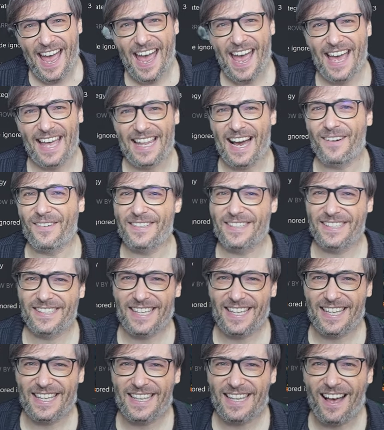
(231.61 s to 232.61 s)
And that
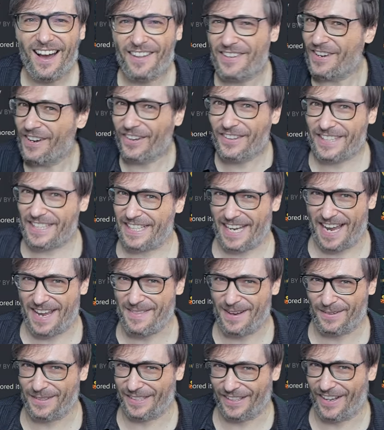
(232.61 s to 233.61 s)
was the only
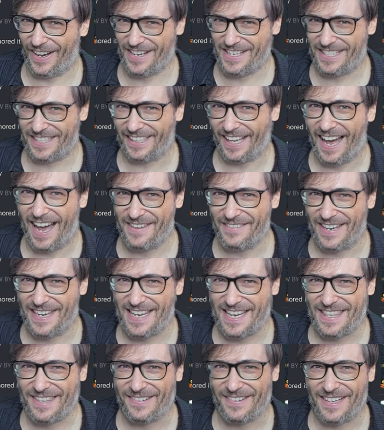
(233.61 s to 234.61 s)
game that was launched live at
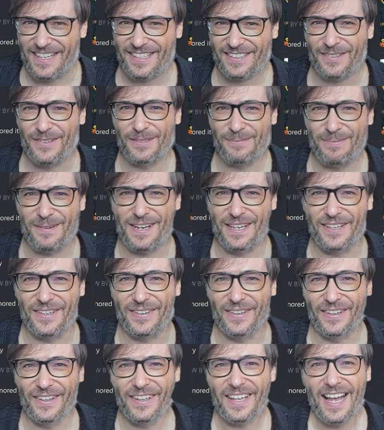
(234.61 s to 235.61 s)
E3, so it was pretty
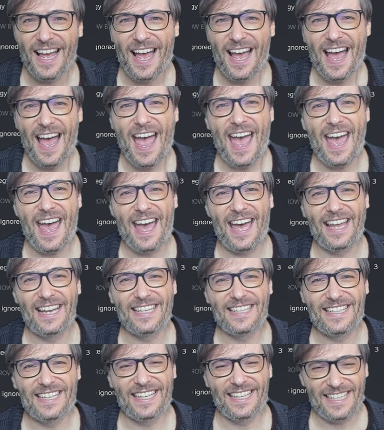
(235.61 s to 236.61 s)
cool.
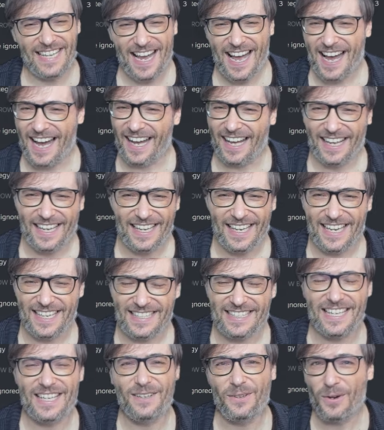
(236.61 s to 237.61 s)
And uh, yeah,
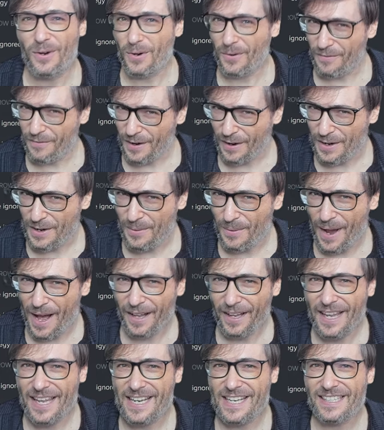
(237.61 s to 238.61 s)
it did very
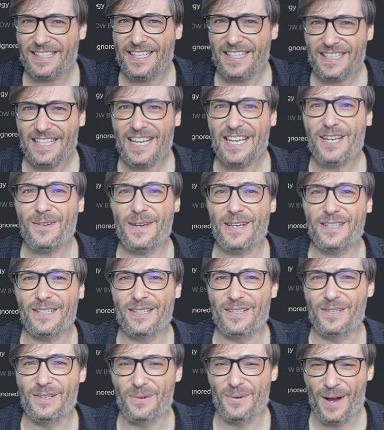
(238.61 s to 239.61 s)
well and it's continuing
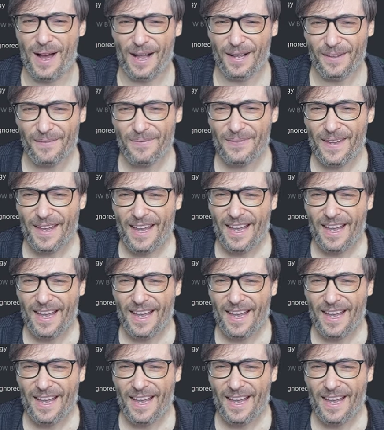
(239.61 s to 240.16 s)
to do well.